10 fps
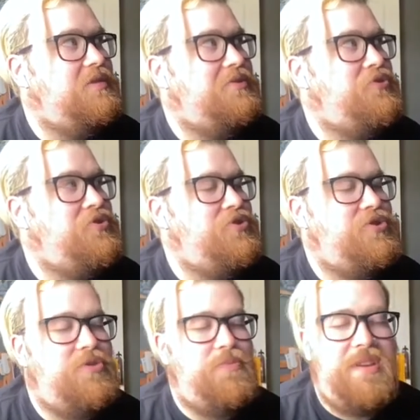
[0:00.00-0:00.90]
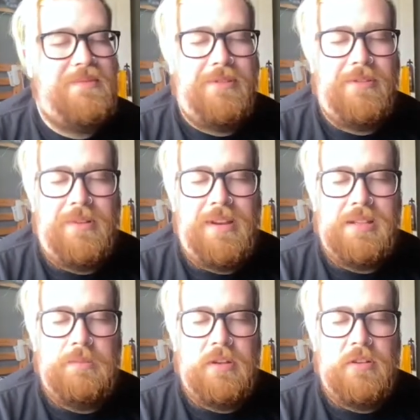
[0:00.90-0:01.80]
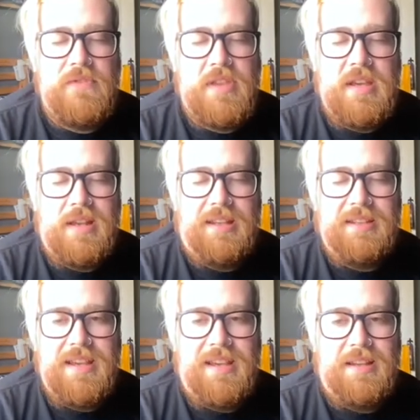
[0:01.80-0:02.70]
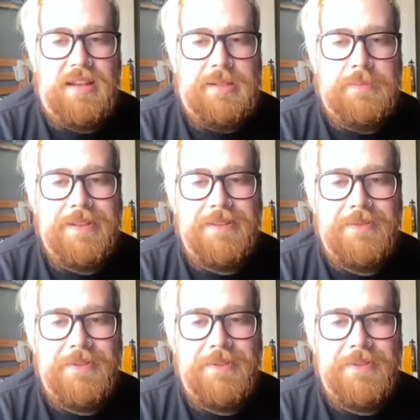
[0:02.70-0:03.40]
there's just some people who are a little bit over the hill and take it a little bit,